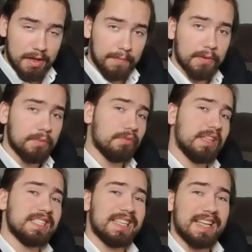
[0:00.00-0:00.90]
I'm going to be
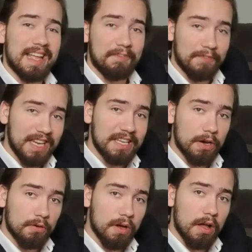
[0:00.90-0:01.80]
releasing a
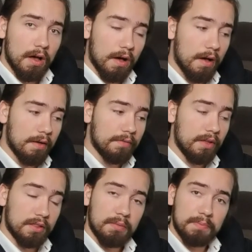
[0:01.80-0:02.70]
video
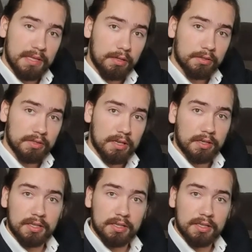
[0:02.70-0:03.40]
of the build